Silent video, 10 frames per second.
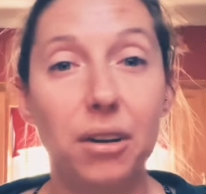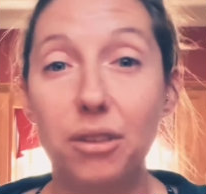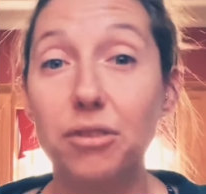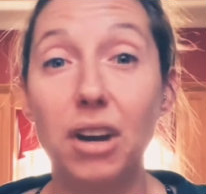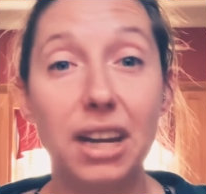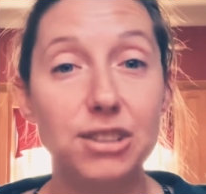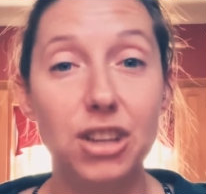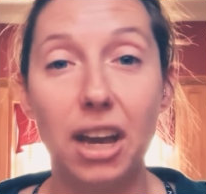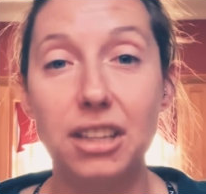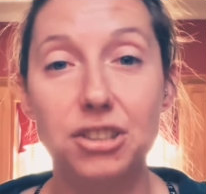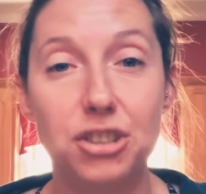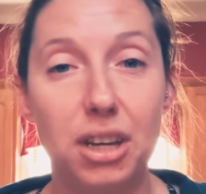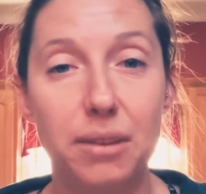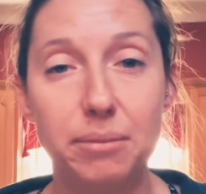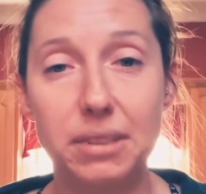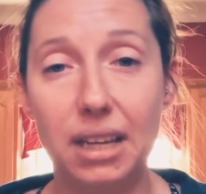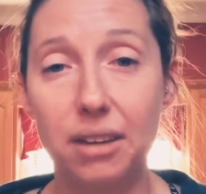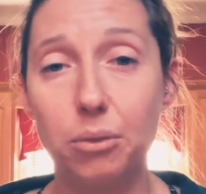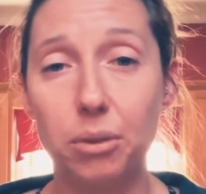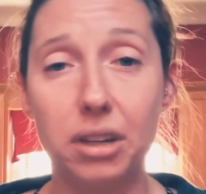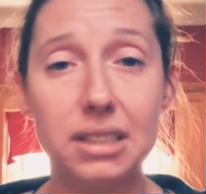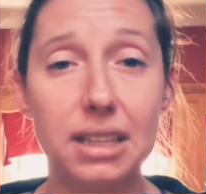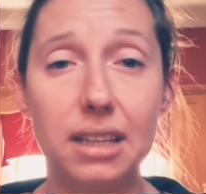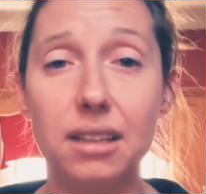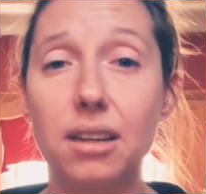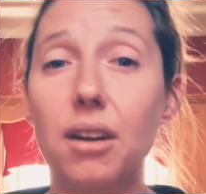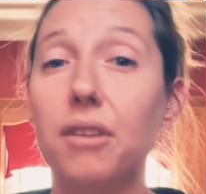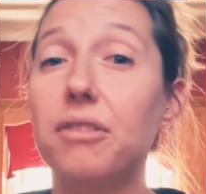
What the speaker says: or franchise gyms. I worked in